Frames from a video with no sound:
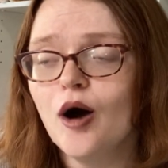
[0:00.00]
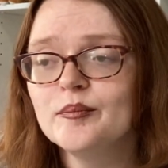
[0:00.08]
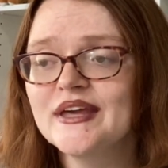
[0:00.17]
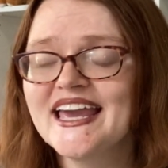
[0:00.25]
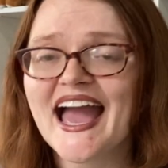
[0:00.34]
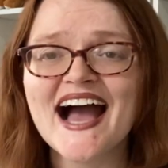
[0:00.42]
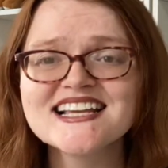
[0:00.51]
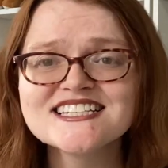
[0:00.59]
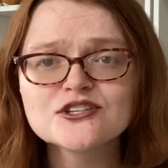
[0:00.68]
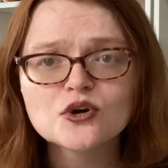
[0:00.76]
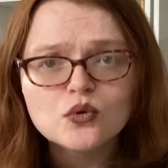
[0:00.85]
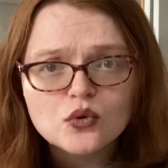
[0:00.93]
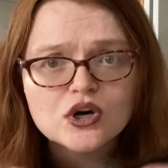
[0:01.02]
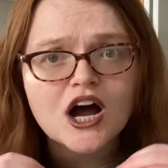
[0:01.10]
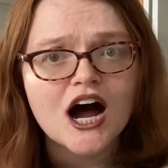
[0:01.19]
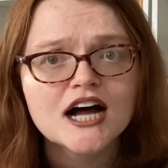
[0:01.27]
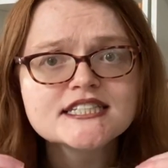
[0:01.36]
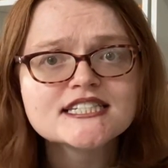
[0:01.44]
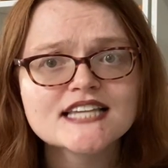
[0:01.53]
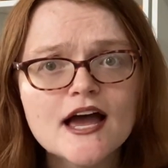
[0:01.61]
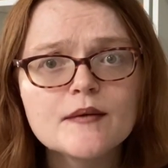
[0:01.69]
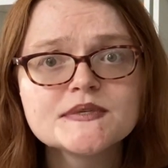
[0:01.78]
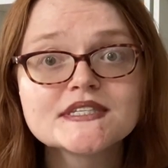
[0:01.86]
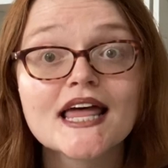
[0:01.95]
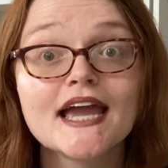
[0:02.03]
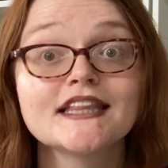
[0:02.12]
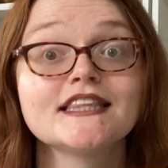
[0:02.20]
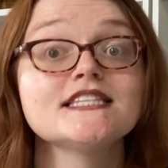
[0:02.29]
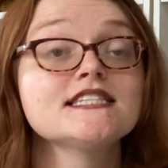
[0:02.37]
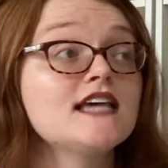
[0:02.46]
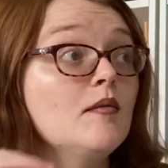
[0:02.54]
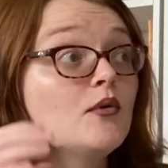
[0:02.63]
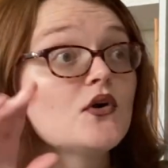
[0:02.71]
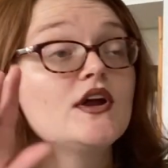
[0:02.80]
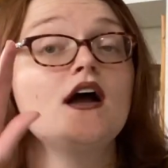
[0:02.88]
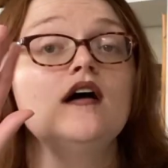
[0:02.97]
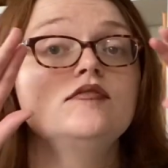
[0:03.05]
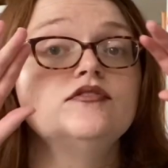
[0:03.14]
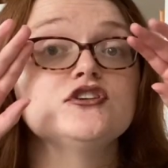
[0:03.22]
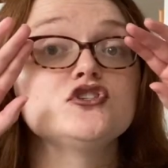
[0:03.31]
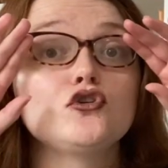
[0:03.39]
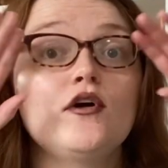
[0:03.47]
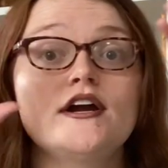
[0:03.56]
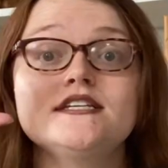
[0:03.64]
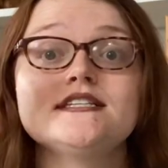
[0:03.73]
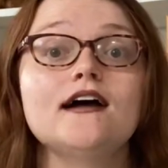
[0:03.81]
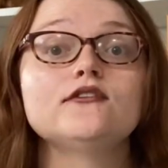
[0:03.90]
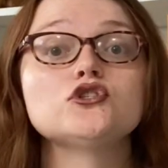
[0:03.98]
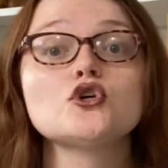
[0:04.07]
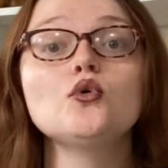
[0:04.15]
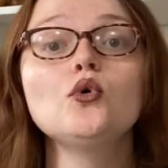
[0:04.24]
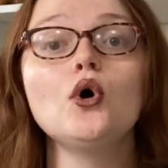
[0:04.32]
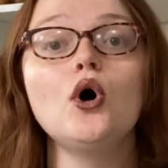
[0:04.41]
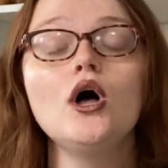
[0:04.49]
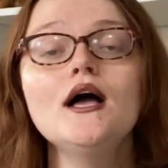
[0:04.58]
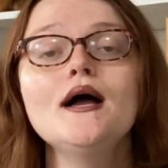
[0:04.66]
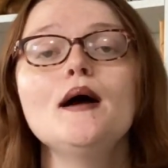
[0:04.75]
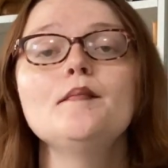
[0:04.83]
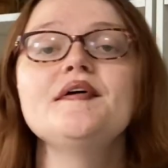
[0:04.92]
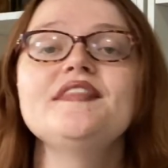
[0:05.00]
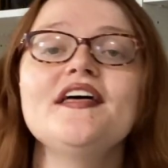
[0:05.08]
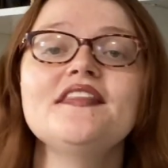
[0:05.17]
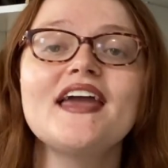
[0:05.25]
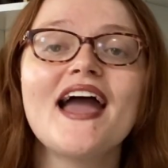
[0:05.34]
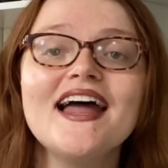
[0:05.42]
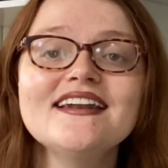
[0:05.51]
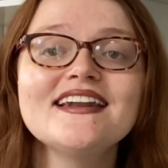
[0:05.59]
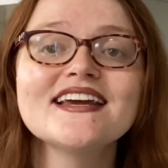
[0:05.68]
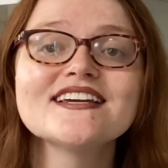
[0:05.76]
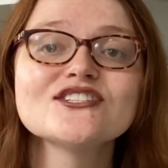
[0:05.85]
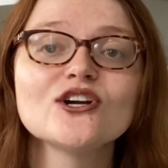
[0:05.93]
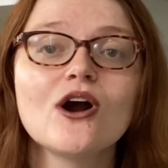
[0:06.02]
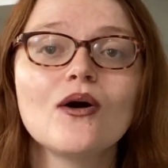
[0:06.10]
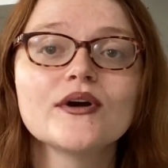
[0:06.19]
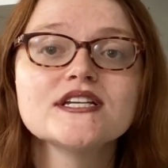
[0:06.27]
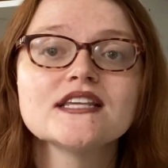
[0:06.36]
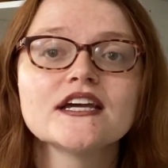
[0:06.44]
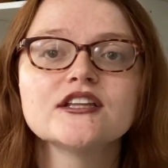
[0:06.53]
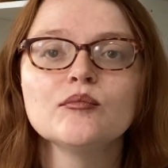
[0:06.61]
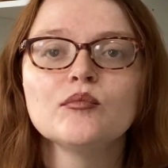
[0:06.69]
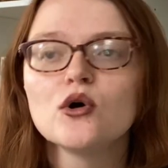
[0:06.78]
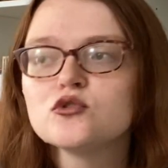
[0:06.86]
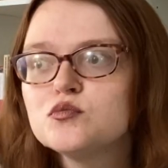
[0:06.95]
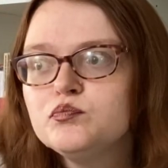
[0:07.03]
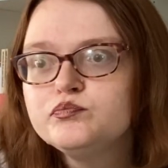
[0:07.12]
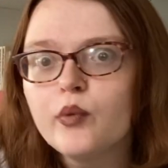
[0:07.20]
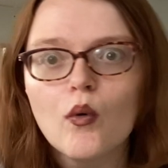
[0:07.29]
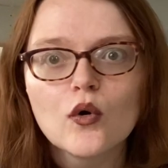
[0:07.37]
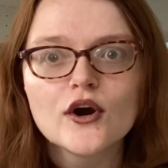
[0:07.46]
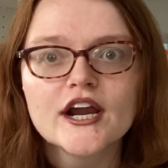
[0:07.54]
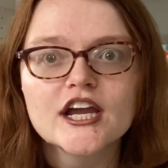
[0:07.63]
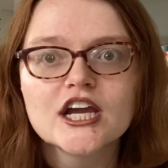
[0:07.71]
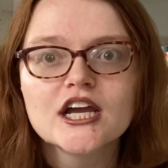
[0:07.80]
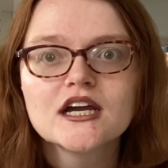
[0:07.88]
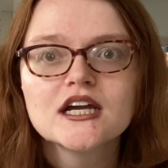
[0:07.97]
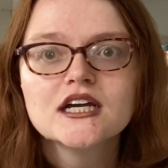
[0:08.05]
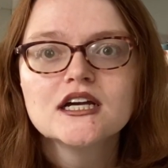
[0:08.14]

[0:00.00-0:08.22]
He has cool concepts, like the summary of the story sounds cool, but then the endings are always like the most boring